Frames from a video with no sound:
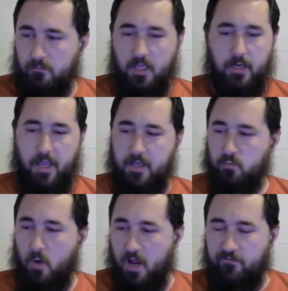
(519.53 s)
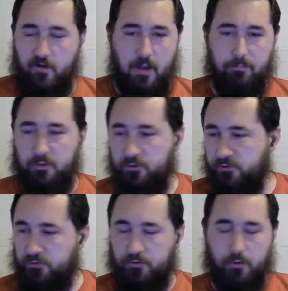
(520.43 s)
and it has Wi Fi,
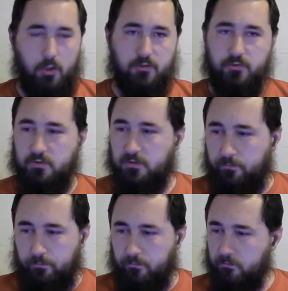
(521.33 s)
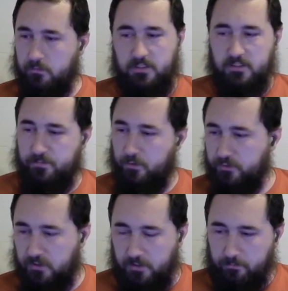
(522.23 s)
Bluetooth, all sorts of
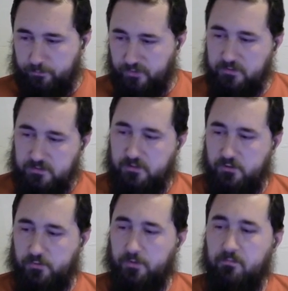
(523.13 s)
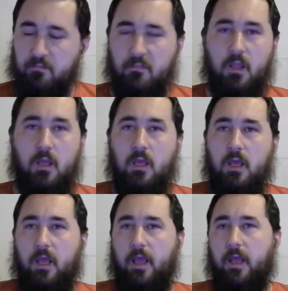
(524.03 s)
gizmos built into it,
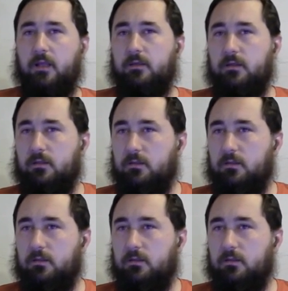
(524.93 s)
and